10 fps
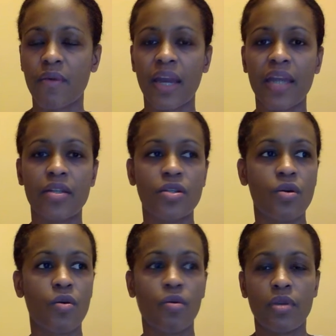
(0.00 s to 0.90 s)
right?
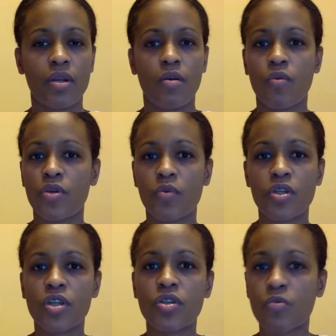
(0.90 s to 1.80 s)
So, you know, we
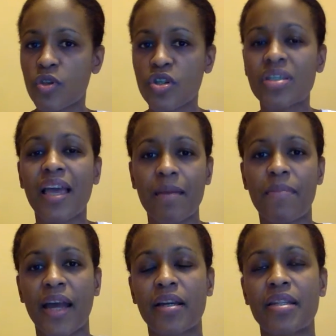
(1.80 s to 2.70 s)
just
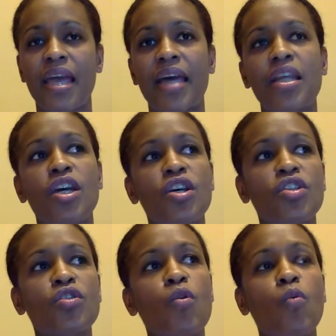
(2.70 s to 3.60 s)
can't bank on that.
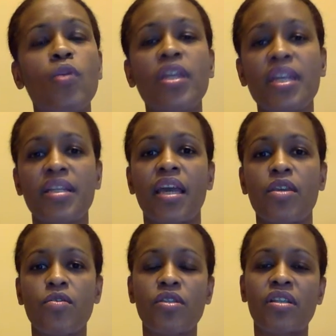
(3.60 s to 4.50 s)
So we need to
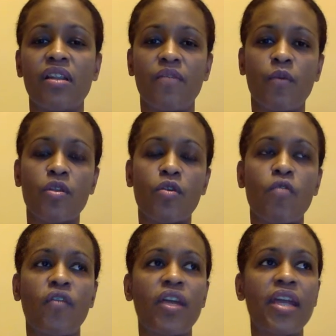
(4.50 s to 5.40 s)
get used to living with
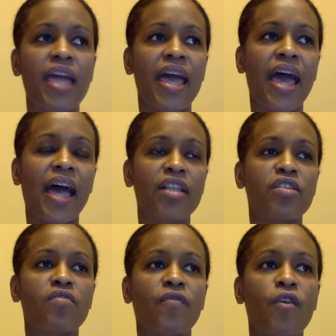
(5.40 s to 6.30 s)
COVID.
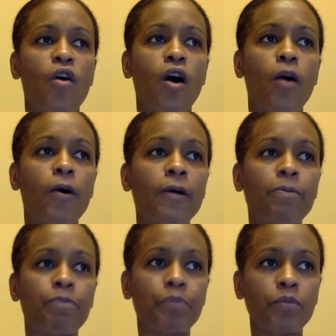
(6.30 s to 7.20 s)
And for
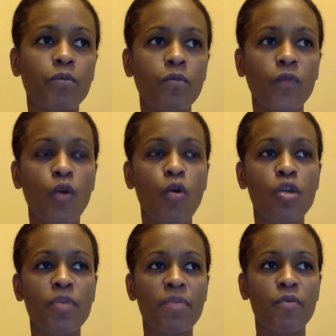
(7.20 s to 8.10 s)
our
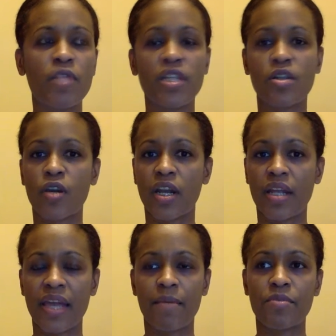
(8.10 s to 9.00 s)
older people, we need to look in
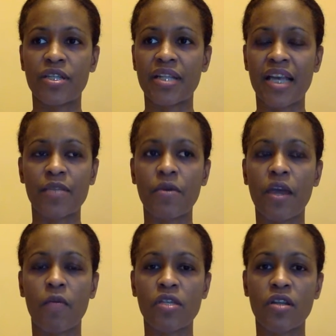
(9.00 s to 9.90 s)
on them. Just last week,
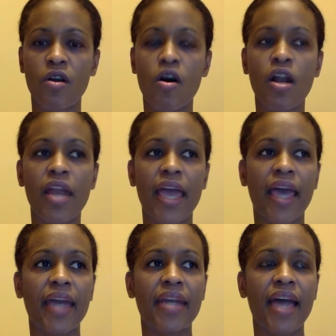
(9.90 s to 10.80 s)
I was on call
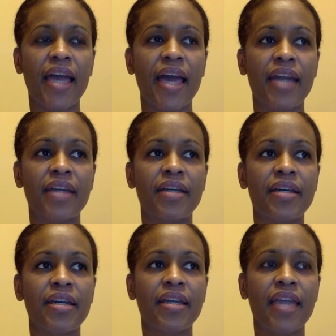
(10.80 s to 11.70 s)
and I had a
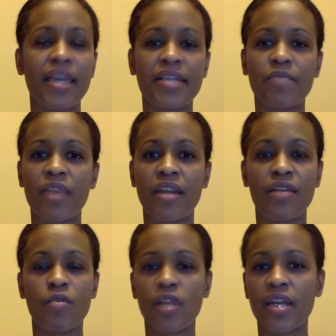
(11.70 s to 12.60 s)
case. We had an
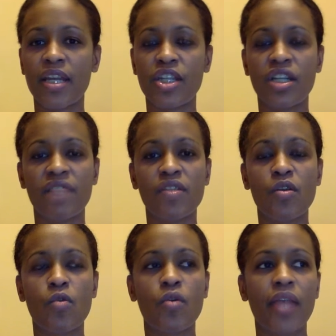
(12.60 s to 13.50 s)
older lady, she lives
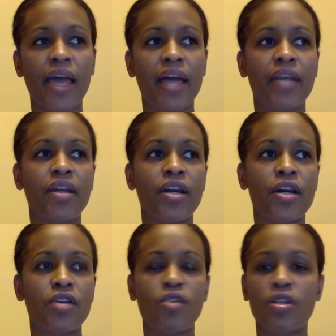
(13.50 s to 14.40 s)
alone, and
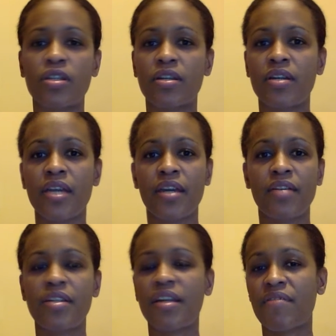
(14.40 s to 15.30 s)
her daughter
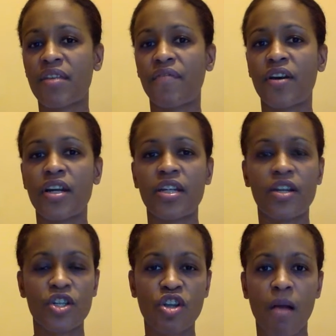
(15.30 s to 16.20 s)
did everything for her, did
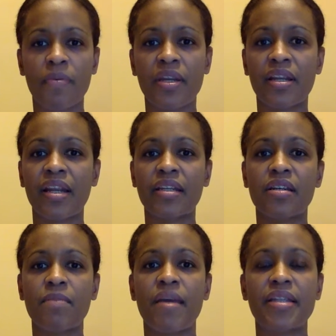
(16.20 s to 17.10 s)
her shopping,
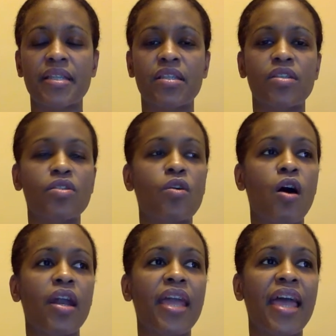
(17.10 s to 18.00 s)
collected her medicines and so
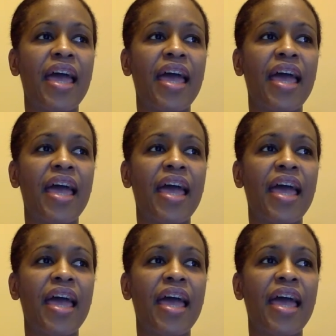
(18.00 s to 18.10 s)
on.